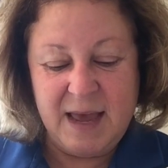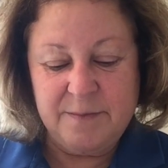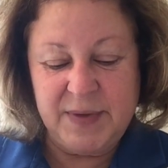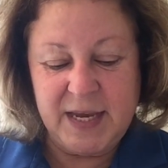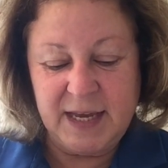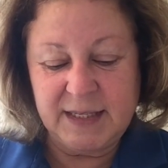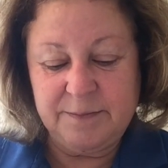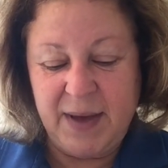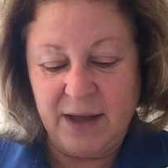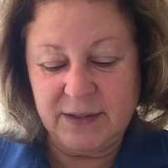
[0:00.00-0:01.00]
Because
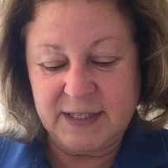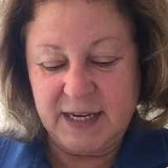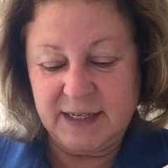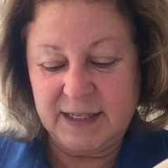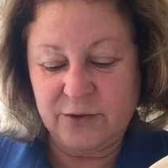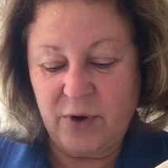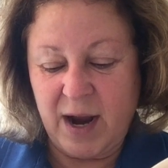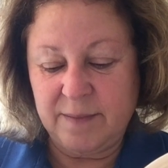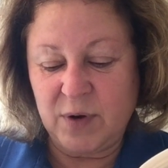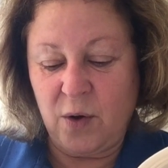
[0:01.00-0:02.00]
bouncing
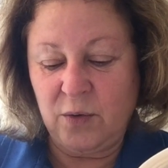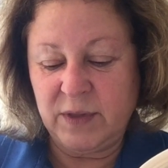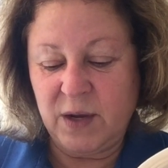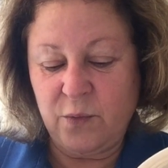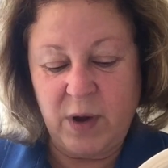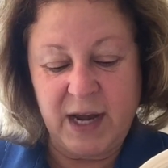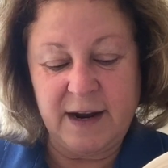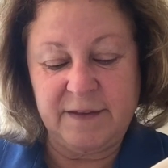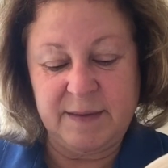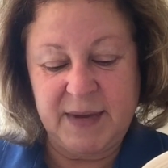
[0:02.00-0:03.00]
described only one
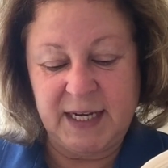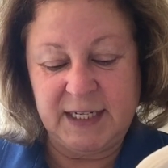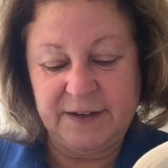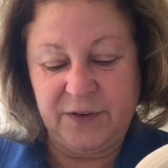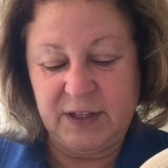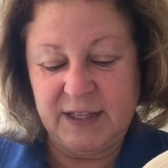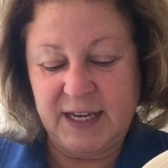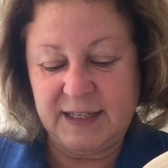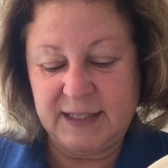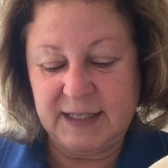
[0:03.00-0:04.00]
of the many different
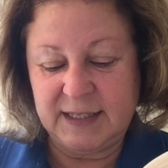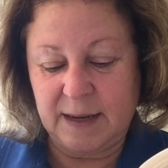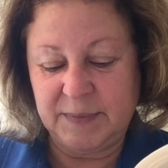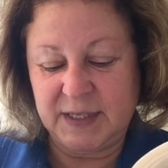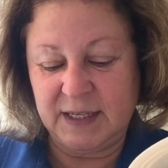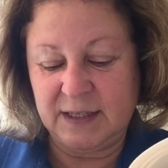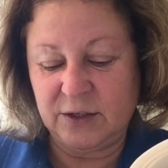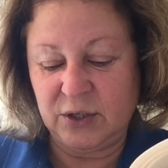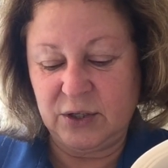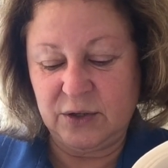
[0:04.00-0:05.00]
things the substance
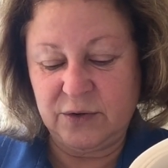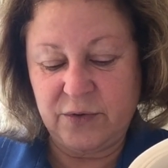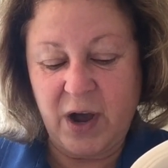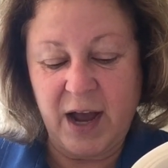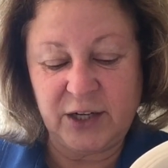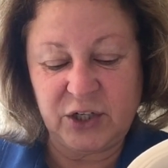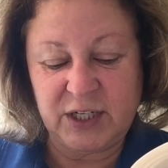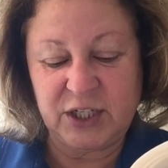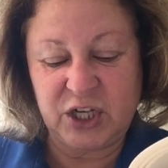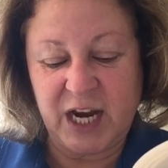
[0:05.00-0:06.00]
could do,
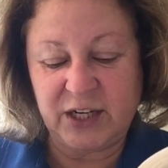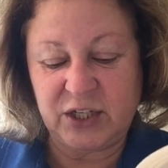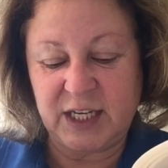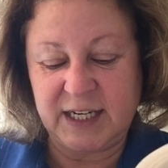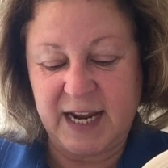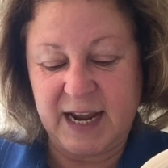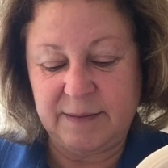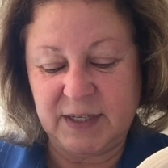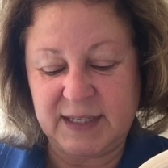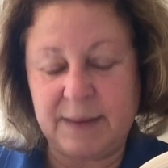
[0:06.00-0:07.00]
Hodgson changed the
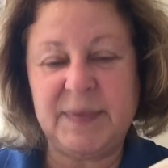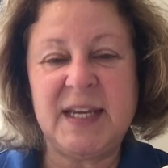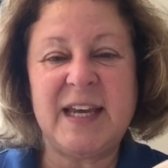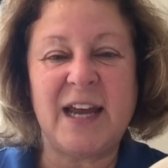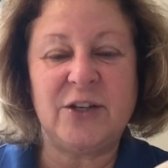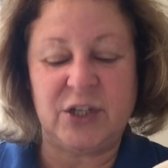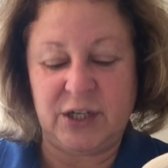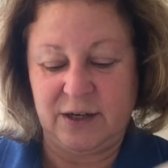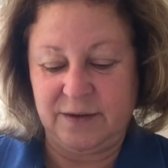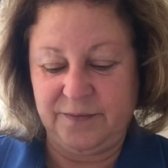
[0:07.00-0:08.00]
name to something
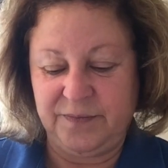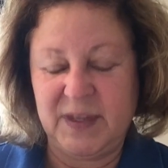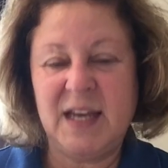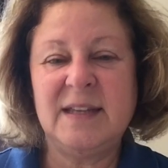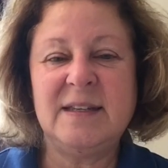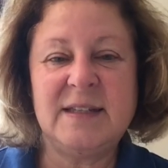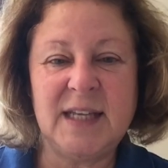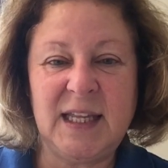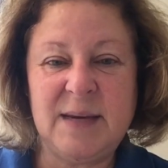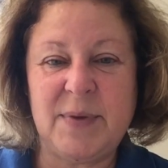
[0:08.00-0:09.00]
catchier,
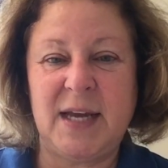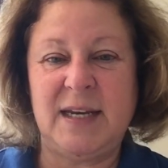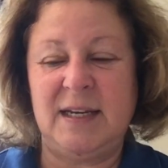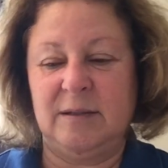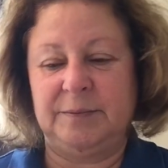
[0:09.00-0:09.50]
Silly Putty.